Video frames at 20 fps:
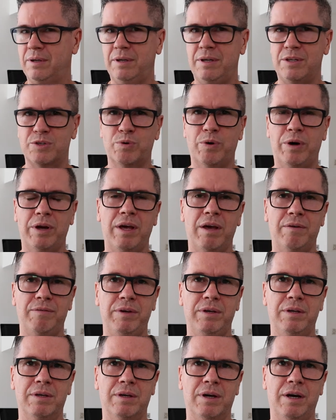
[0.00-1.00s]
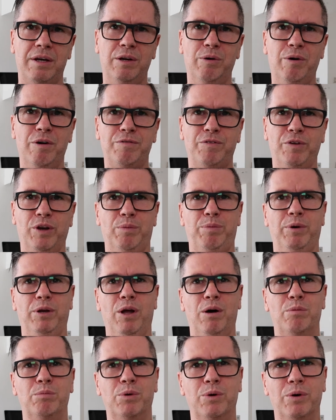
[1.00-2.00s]
It's quite heavy. I know I fill up a
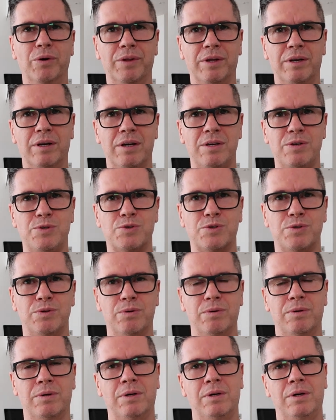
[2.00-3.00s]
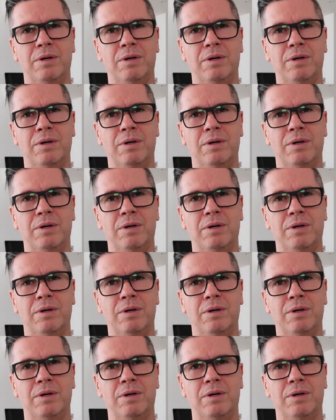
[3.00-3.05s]
lot more than I used to.